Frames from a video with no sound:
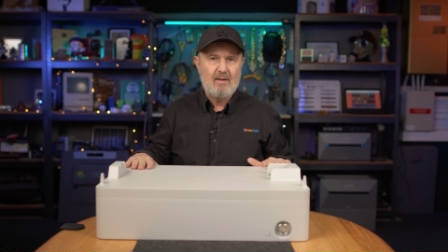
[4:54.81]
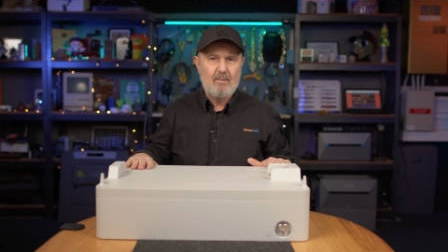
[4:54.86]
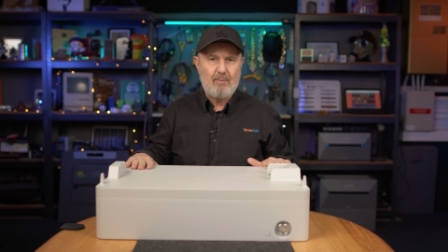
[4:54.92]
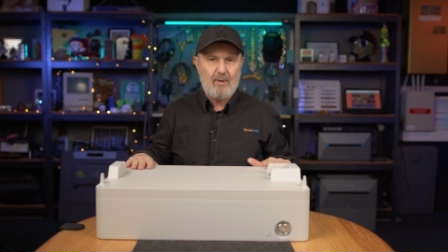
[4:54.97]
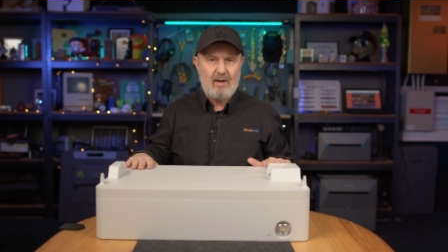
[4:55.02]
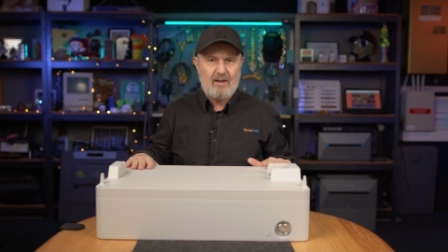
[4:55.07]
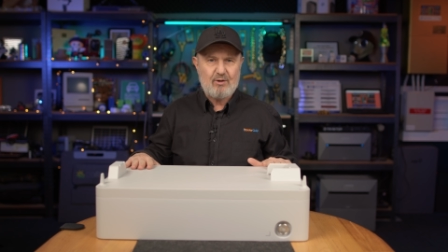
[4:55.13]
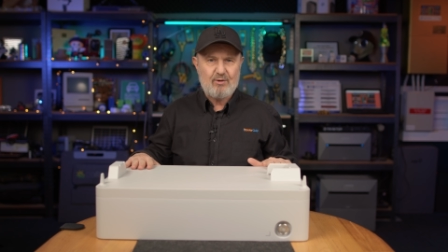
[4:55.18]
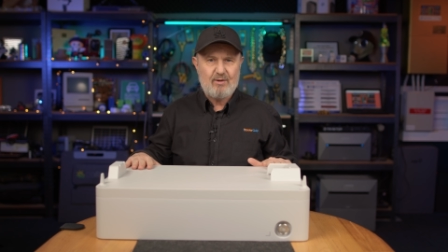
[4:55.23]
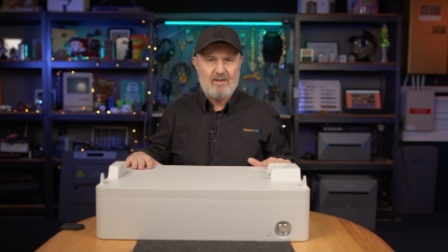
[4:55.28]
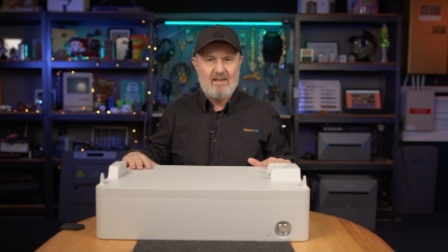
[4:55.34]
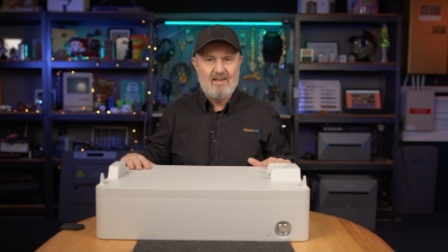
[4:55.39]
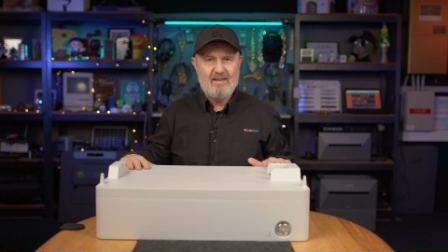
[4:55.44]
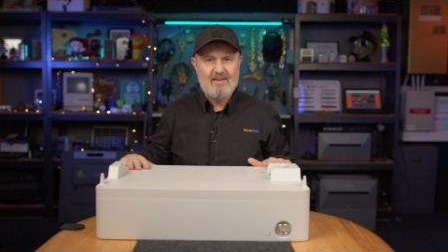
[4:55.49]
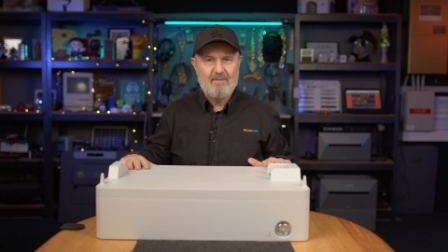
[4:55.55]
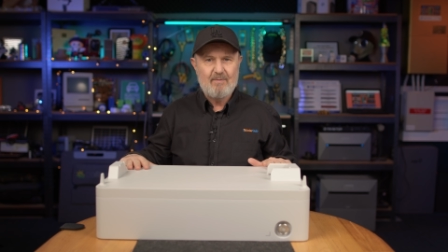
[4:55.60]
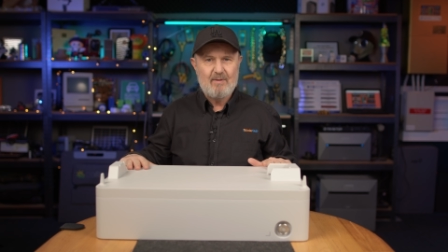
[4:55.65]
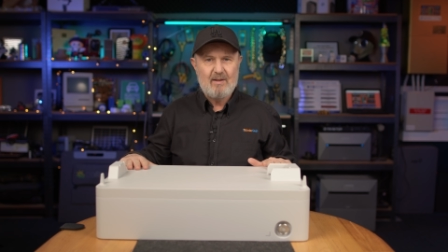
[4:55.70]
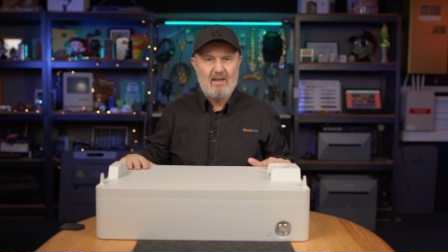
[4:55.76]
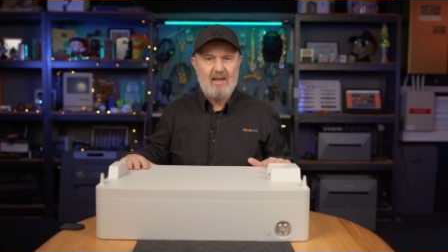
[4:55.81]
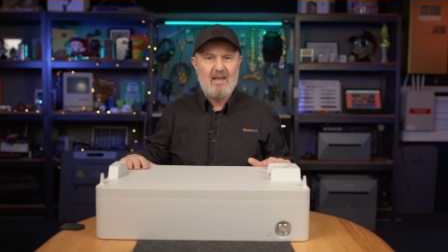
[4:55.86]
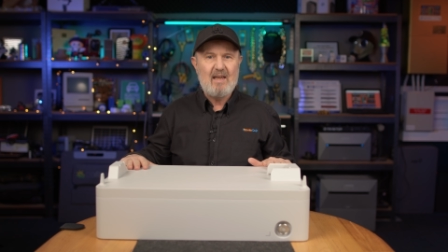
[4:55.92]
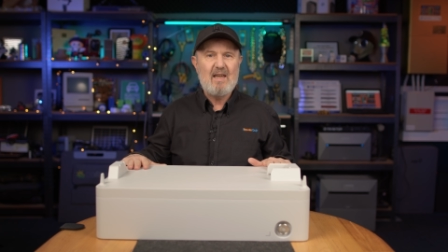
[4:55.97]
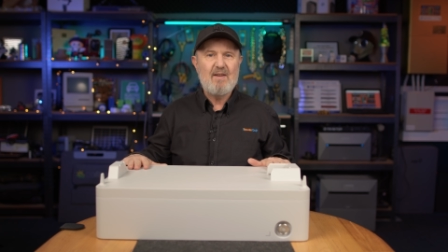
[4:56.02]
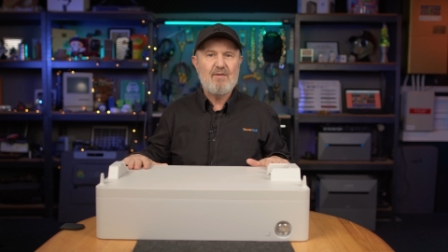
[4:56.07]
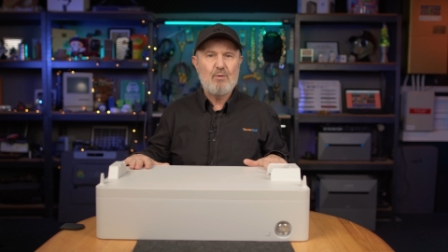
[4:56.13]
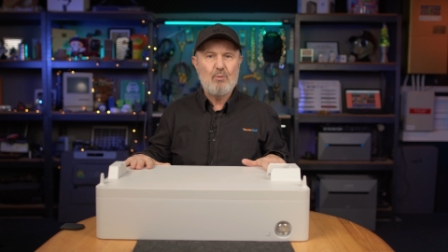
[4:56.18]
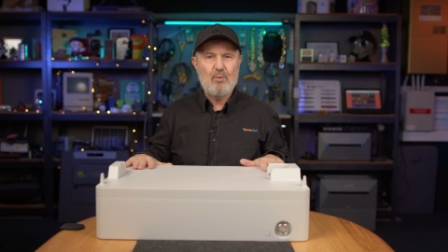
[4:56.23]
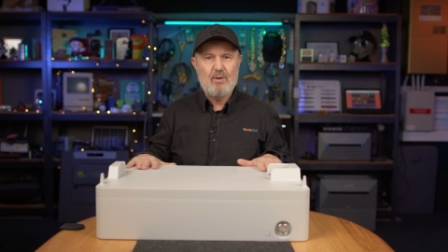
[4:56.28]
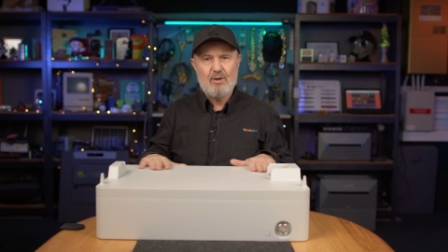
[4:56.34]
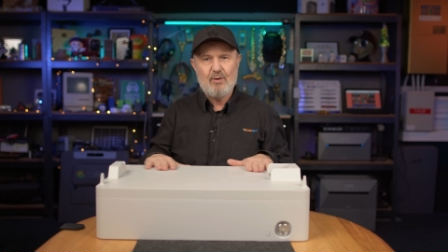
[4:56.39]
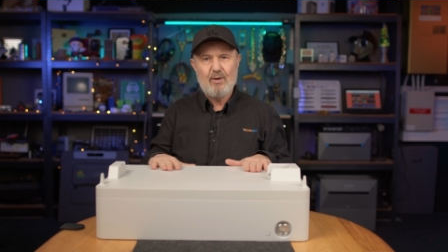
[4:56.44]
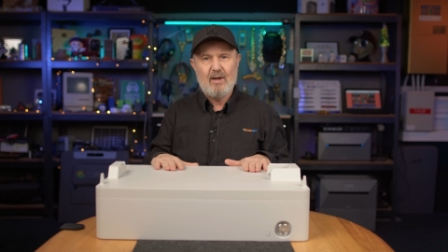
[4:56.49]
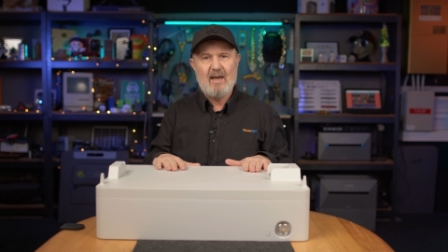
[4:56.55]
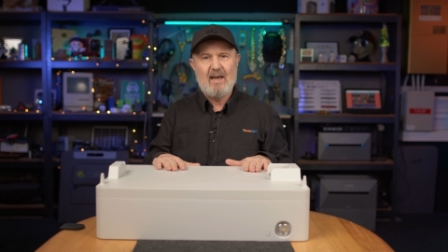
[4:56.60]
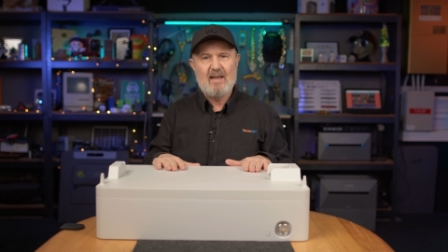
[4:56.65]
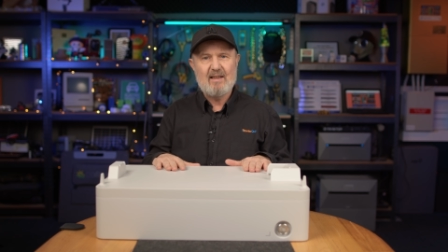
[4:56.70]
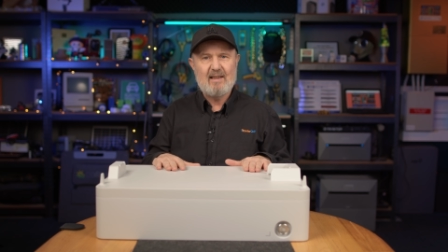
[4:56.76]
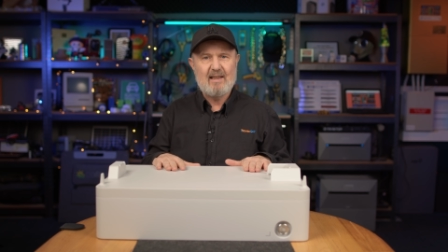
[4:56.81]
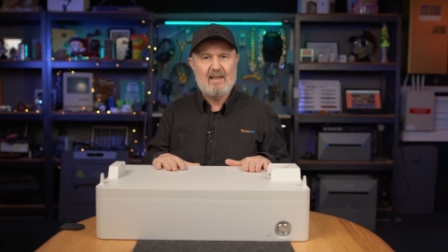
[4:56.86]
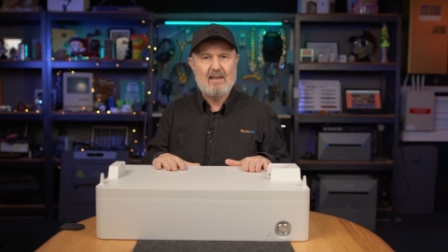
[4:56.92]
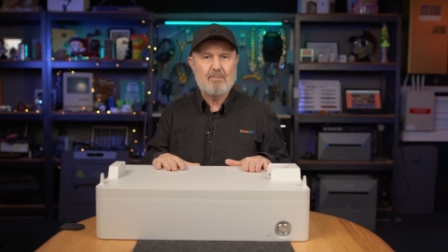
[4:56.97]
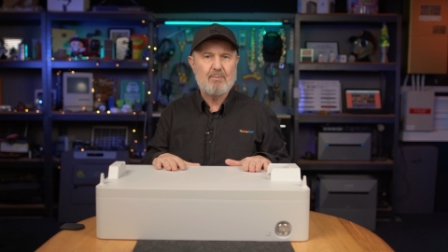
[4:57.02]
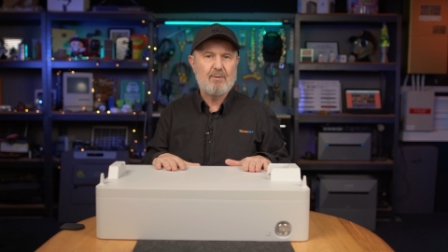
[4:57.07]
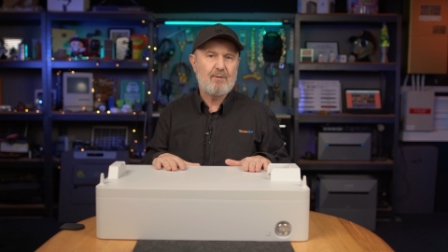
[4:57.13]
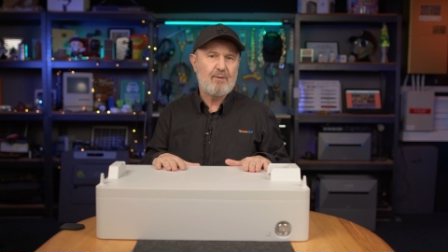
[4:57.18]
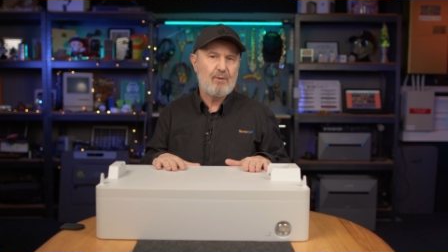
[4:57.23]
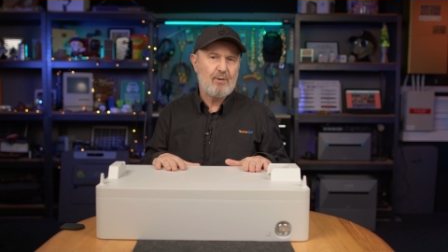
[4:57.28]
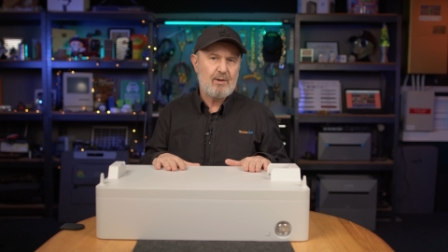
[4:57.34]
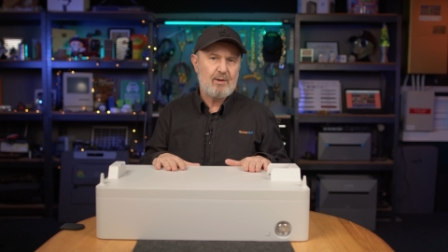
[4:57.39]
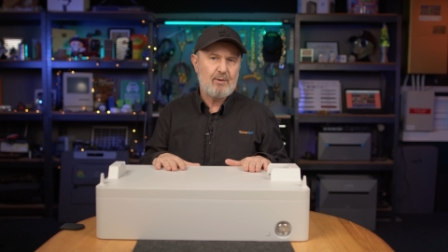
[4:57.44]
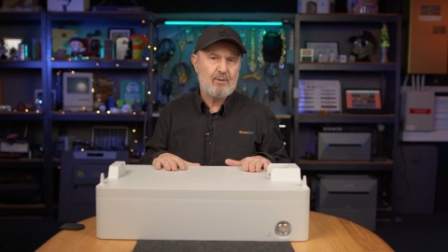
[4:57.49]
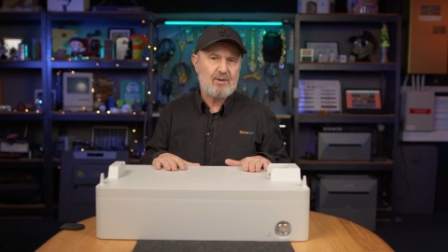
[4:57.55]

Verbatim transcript: battery even when you're handling it before you